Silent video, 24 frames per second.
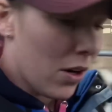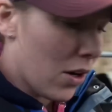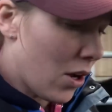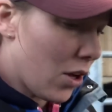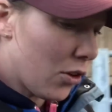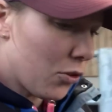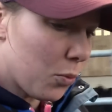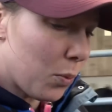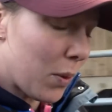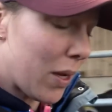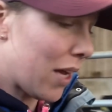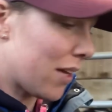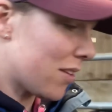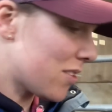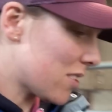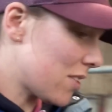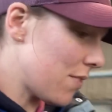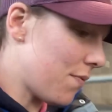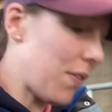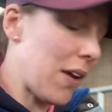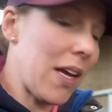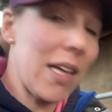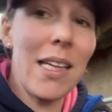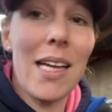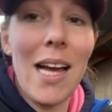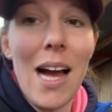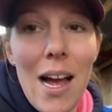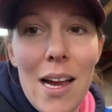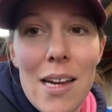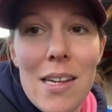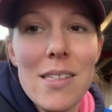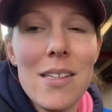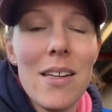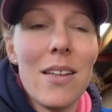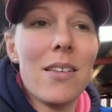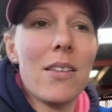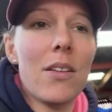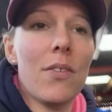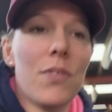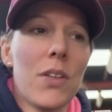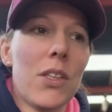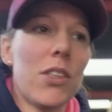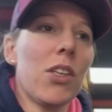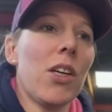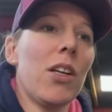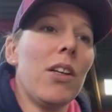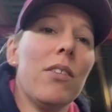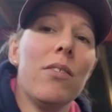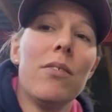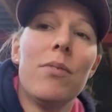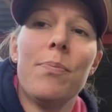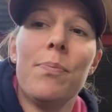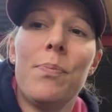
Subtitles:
because we are severely iodine deficient.